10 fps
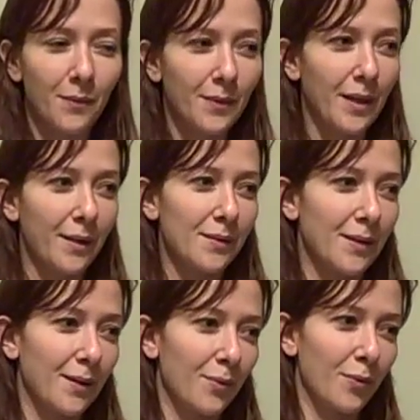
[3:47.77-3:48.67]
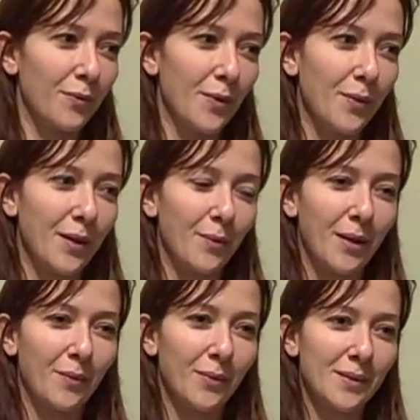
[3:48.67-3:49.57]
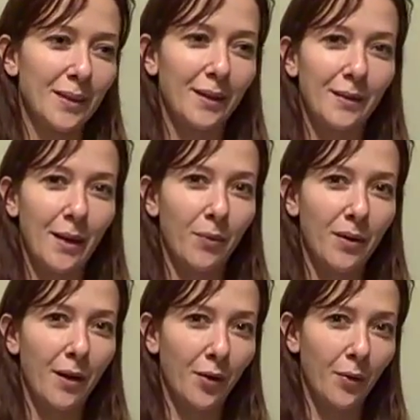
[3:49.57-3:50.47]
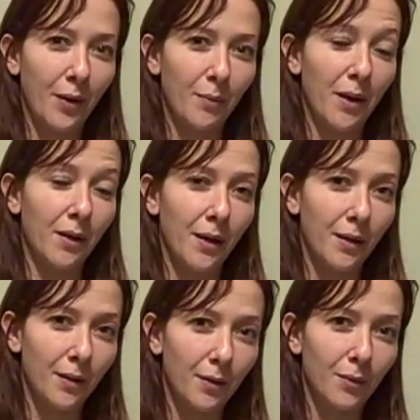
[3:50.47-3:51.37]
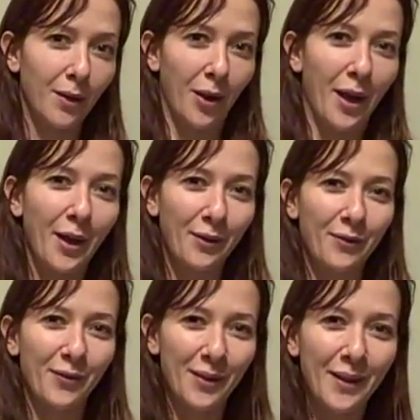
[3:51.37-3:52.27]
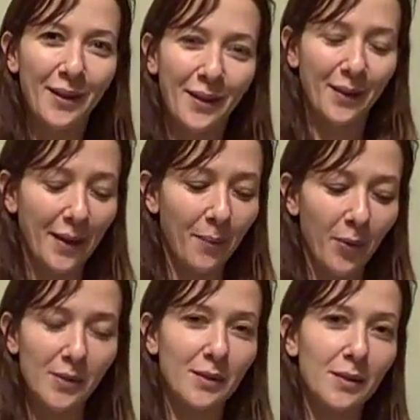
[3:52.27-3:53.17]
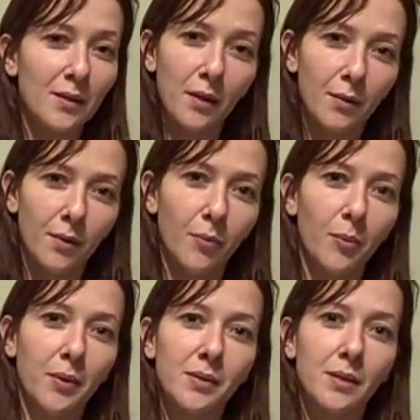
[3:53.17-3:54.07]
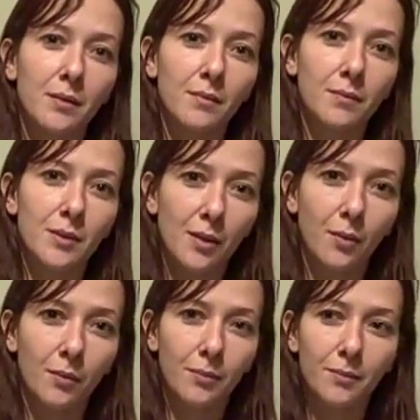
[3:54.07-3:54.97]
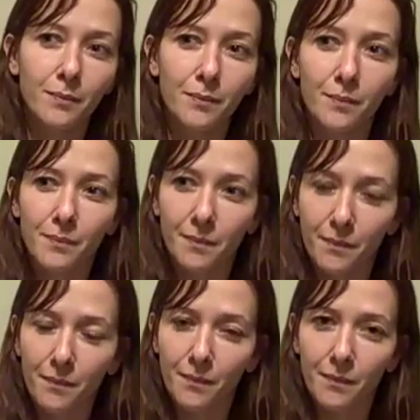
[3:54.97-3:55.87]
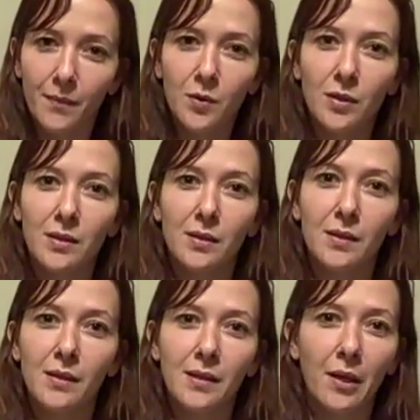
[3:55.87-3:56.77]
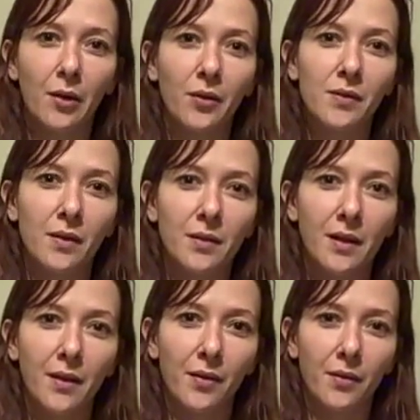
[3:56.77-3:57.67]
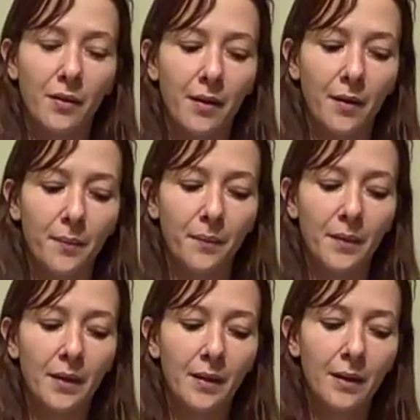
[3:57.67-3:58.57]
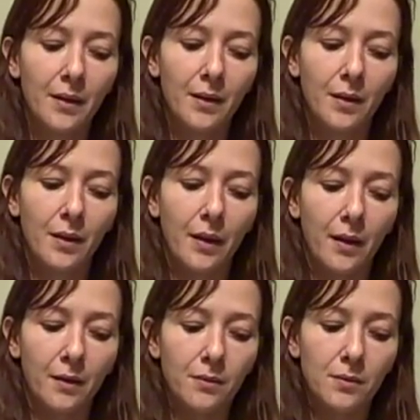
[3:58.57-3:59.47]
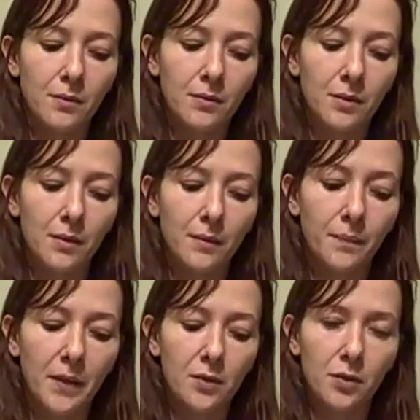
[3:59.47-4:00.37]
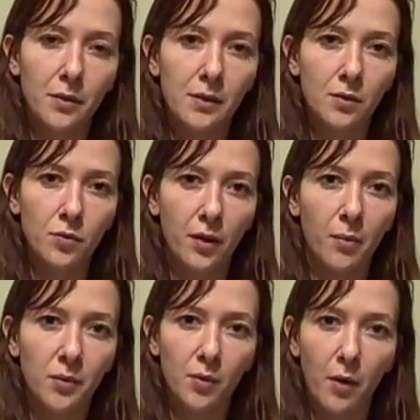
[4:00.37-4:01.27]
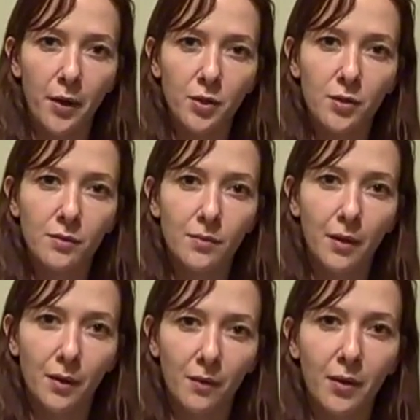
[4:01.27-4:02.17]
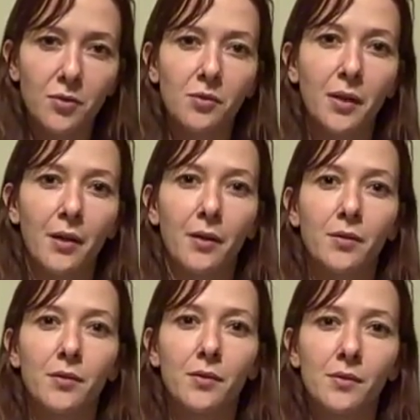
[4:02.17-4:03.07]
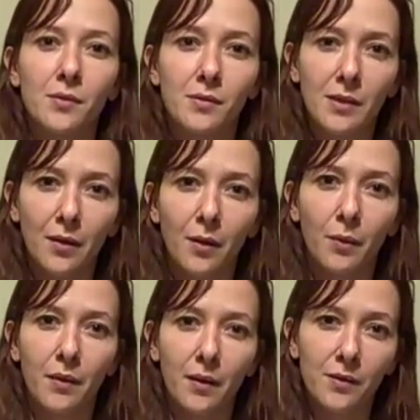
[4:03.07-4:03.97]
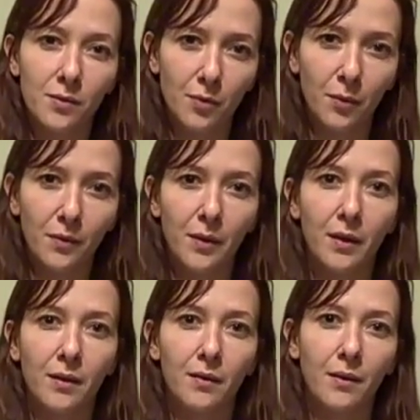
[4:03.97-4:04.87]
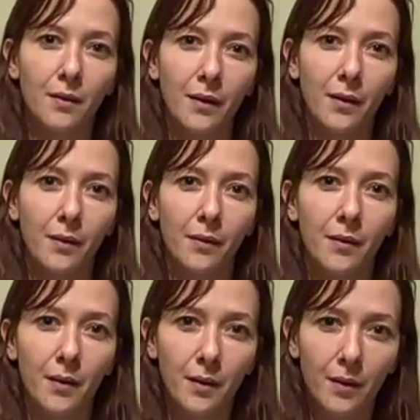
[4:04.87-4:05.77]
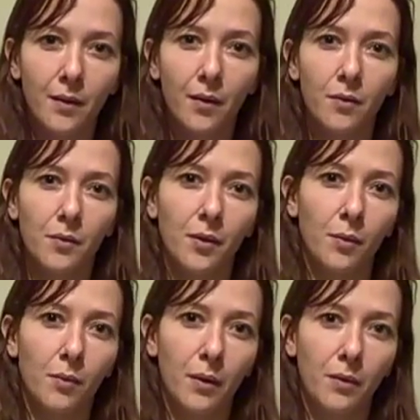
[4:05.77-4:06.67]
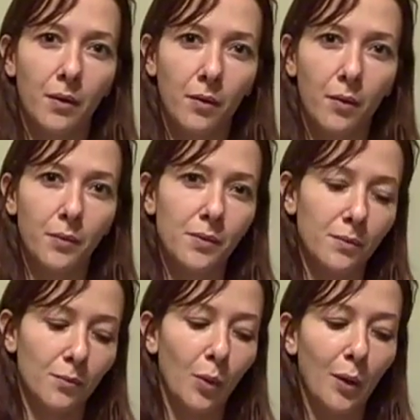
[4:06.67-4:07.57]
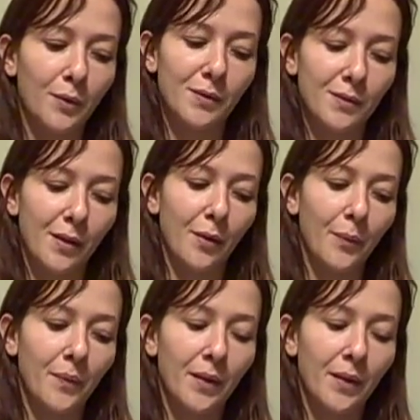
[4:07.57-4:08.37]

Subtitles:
yes, that review that I read was like, that would not go unmedicated in real life. Like, that person is not a normal person. So just as these characters aren't either. And it sure is enjoyable to watch unconventional characters dealing with things truthfully in their own worlds. So